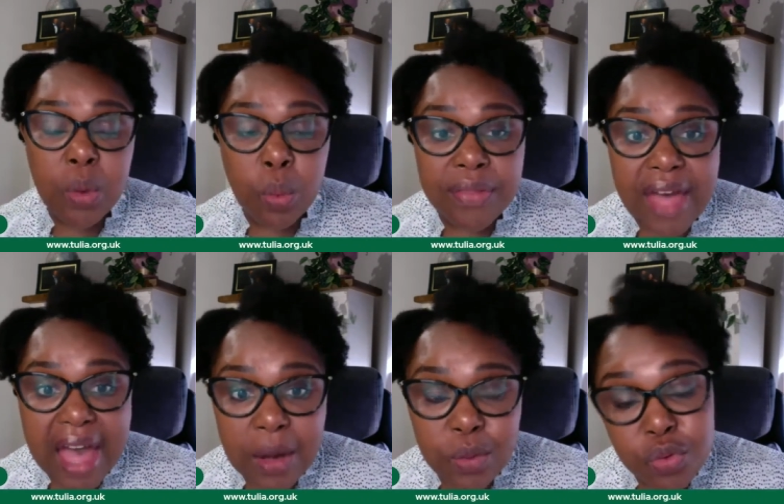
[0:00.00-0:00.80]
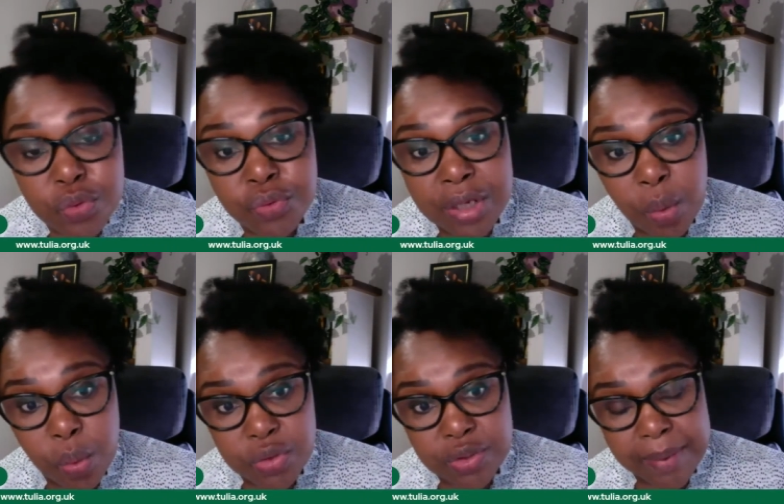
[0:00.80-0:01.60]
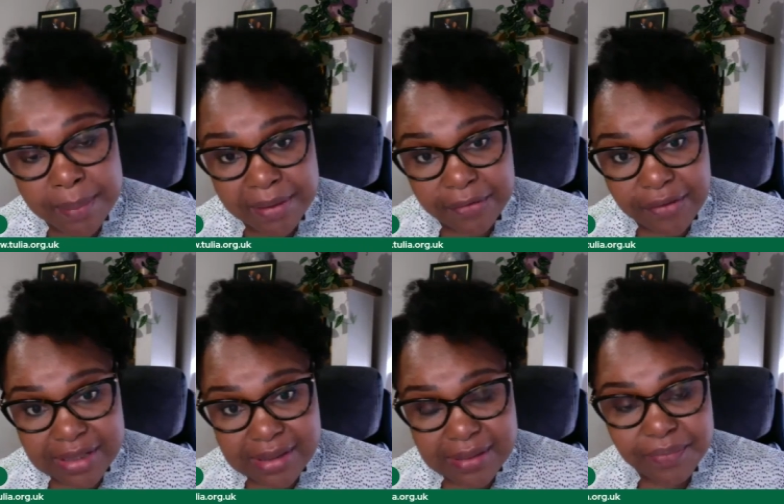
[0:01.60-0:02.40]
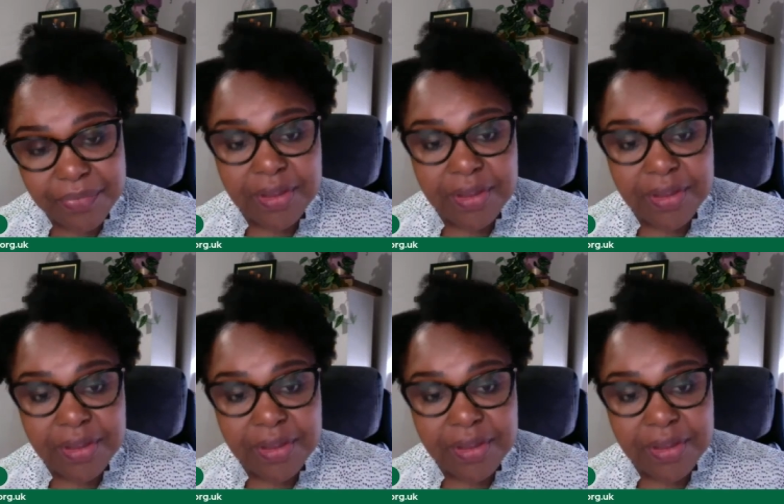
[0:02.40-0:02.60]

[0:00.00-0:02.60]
without recourse to public funds.